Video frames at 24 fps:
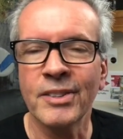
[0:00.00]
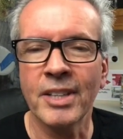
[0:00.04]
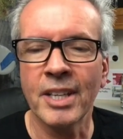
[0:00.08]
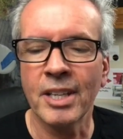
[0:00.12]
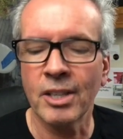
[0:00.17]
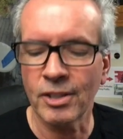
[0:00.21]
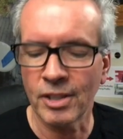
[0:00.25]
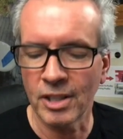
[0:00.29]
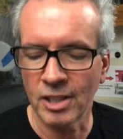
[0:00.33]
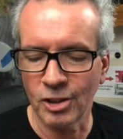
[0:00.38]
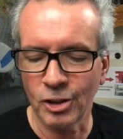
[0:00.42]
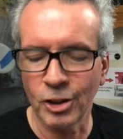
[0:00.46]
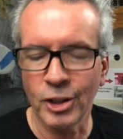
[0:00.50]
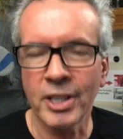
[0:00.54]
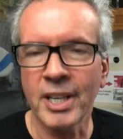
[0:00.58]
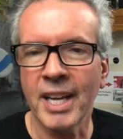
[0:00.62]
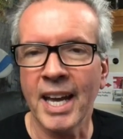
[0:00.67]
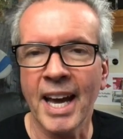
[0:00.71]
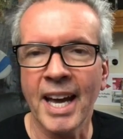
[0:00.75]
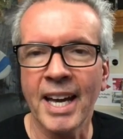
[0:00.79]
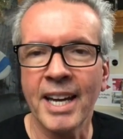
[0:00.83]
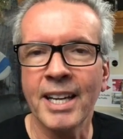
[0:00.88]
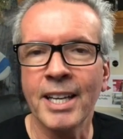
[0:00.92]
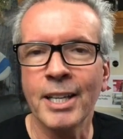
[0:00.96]
They're going to look
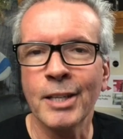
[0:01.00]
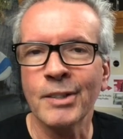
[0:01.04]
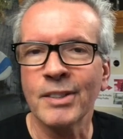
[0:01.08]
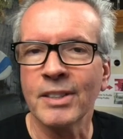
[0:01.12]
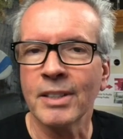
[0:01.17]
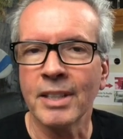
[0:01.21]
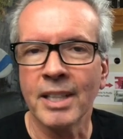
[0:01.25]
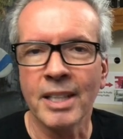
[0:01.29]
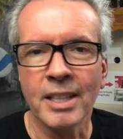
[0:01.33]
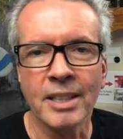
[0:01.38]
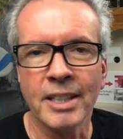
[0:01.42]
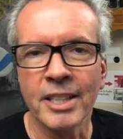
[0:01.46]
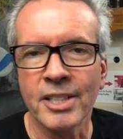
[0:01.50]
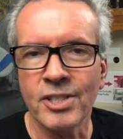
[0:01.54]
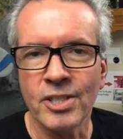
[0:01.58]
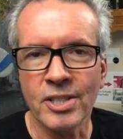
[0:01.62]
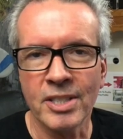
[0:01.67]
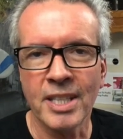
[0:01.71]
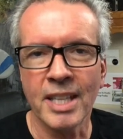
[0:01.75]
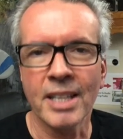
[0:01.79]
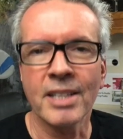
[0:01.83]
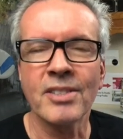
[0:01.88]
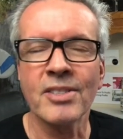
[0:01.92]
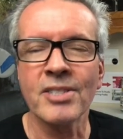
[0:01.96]
at it and let you
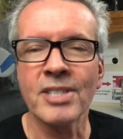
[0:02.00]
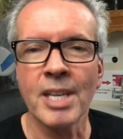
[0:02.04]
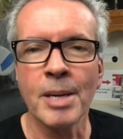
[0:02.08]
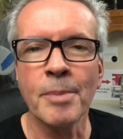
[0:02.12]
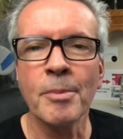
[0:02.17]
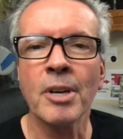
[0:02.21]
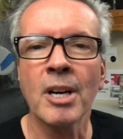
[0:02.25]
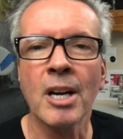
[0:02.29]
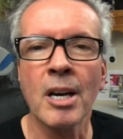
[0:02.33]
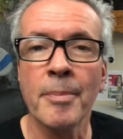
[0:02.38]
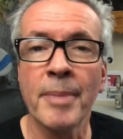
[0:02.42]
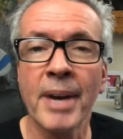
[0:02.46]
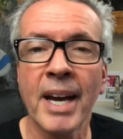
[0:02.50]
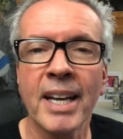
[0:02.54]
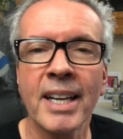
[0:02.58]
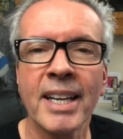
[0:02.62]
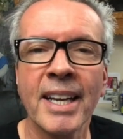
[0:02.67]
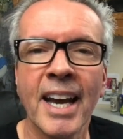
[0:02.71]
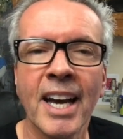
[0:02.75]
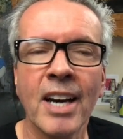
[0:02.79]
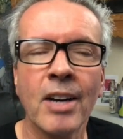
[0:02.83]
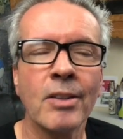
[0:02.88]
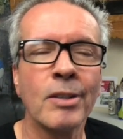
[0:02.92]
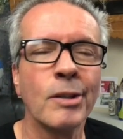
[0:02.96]
take the same car back
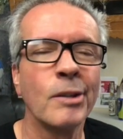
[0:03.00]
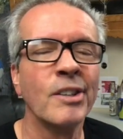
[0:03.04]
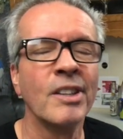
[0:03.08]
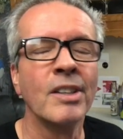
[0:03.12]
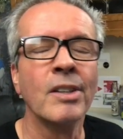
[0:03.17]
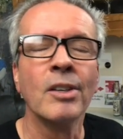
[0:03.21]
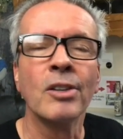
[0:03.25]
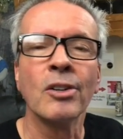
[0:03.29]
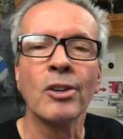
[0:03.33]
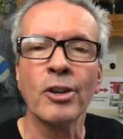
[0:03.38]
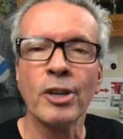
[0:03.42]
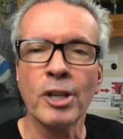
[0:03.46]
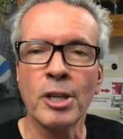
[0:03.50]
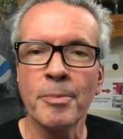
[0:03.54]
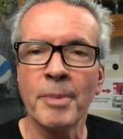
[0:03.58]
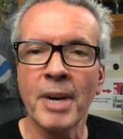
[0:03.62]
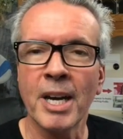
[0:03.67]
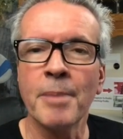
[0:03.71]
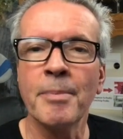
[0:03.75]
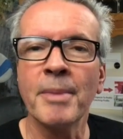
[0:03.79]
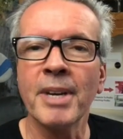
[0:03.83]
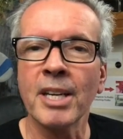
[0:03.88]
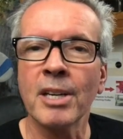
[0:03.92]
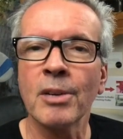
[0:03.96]
out, or you
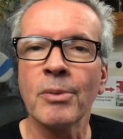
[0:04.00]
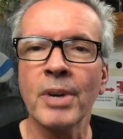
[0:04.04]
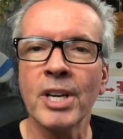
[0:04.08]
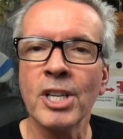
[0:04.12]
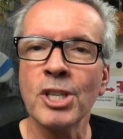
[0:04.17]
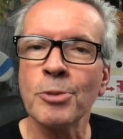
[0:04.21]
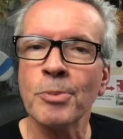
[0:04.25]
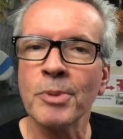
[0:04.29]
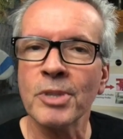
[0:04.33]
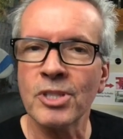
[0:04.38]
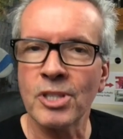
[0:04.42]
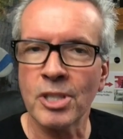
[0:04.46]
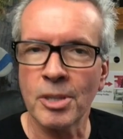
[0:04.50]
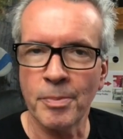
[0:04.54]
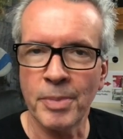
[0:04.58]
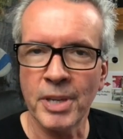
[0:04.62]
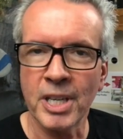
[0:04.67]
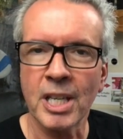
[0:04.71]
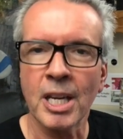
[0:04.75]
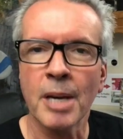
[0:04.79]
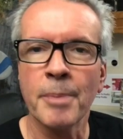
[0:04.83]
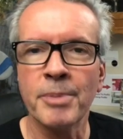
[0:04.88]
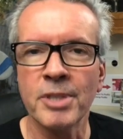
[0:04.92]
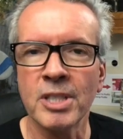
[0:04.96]
might make arrangements to
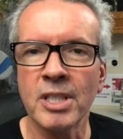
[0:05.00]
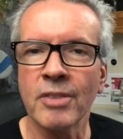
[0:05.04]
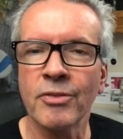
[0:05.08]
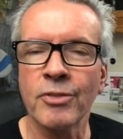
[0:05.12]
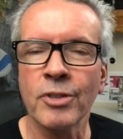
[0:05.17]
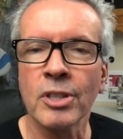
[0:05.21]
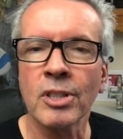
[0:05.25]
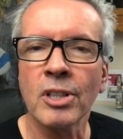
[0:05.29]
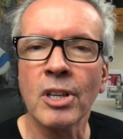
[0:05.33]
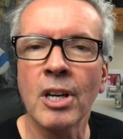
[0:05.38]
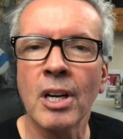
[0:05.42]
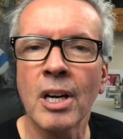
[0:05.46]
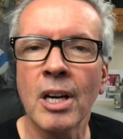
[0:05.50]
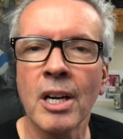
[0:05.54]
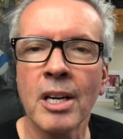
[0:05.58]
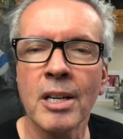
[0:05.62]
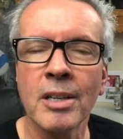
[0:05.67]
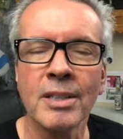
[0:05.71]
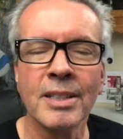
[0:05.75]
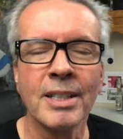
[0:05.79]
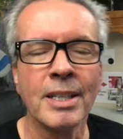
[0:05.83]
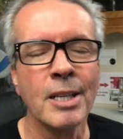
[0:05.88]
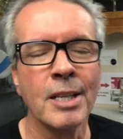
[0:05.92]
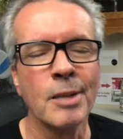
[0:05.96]
pick up a different
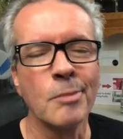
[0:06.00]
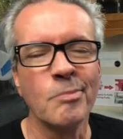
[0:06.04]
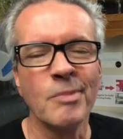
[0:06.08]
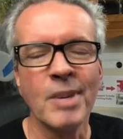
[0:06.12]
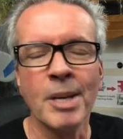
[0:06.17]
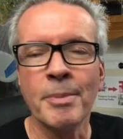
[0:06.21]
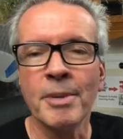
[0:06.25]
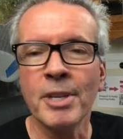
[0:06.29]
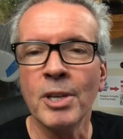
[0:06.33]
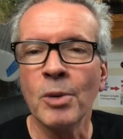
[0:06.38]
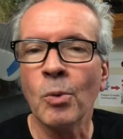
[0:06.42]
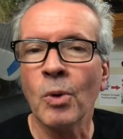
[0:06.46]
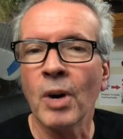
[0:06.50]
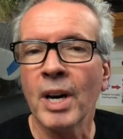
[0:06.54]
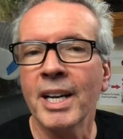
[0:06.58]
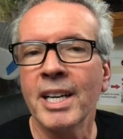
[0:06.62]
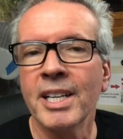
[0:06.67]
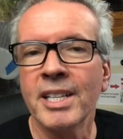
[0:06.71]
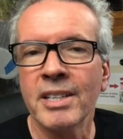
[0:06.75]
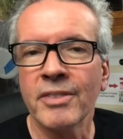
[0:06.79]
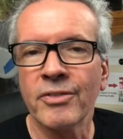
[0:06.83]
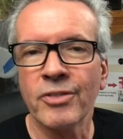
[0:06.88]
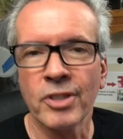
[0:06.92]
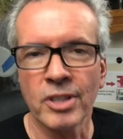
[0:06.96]
car. Maybe you want a
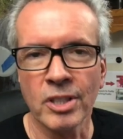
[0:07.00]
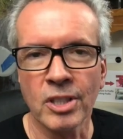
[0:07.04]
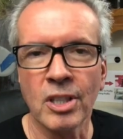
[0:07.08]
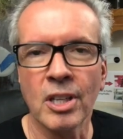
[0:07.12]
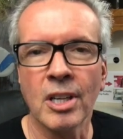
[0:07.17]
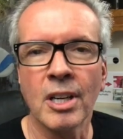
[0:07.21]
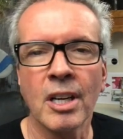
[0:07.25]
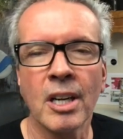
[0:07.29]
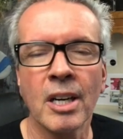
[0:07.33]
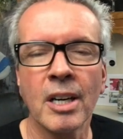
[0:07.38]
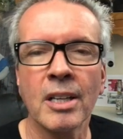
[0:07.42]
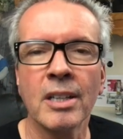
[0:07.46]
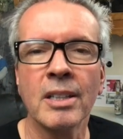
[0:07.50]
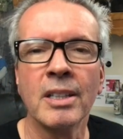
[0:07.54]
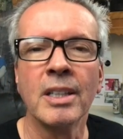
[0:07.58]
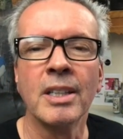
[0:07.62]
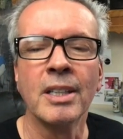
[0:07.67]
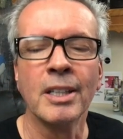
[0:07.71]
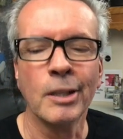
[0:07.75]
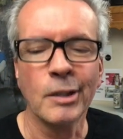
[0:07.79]
different car.